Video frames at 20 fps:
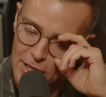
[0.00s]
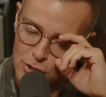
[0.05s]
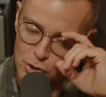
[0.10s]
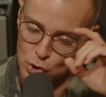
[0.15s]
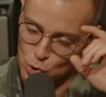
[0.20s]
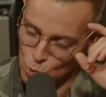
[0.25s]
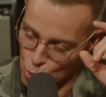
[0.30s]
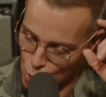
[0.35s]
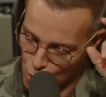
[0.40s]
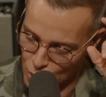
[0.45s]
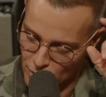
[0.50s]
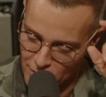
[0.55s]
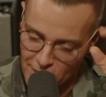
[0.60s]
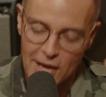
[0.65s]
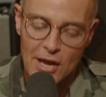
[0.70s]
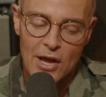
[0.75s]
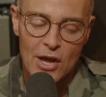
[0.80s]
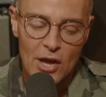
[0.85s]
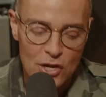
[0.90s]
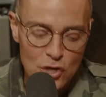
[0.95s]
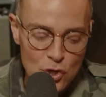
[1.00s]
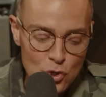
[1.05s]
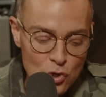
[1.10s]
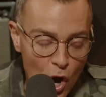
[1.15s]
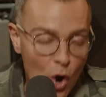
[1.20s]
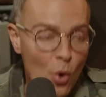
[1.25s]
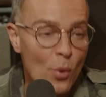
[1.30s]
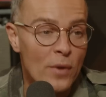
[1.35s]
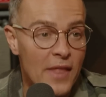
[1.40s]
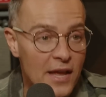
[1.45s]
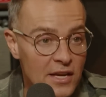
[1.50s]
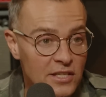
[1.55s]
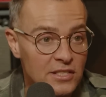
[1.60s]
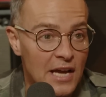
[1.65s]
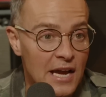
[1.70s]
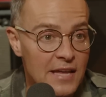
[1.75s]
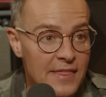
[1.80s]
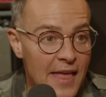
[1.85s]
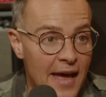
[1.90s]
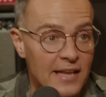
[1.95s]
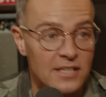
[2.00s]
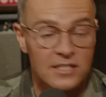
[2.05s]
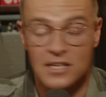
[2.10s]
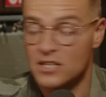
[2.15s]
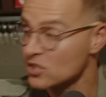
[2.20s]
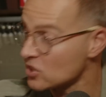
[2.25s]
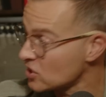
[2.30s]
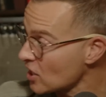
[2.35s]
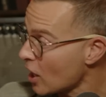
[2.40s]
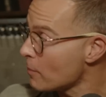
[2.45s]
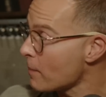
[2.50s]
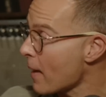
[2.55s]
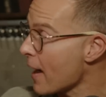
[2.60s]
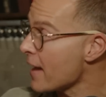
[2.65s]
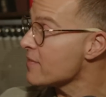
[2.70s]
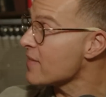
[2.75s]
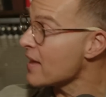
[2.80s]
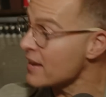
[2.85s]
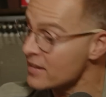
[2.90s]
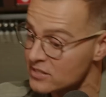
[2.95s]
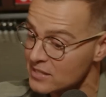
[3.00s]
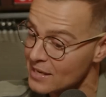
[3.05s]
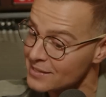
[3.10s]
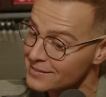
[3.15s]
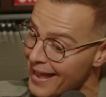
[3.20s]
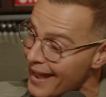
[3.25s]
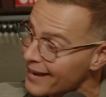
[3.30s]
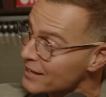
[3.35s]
that store. You know when they say that it says sell by. Then it says